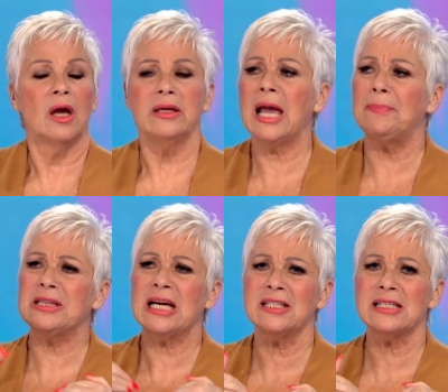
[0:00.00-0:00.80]
Yeah, but
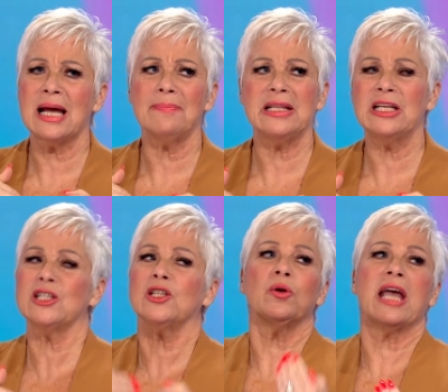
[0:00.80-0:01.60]
that, does that mean that
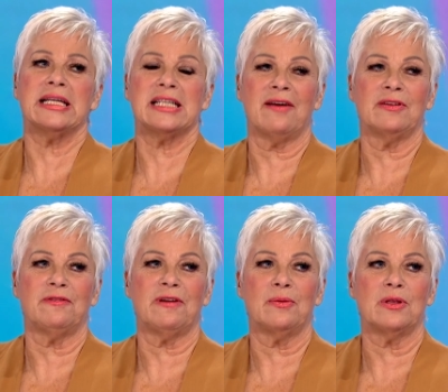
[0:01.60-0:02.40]
it's okay to have an
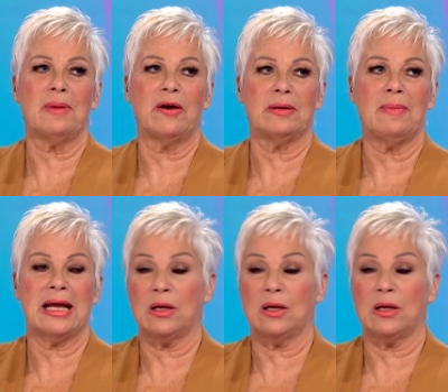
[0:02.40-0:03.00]
affair with a married man?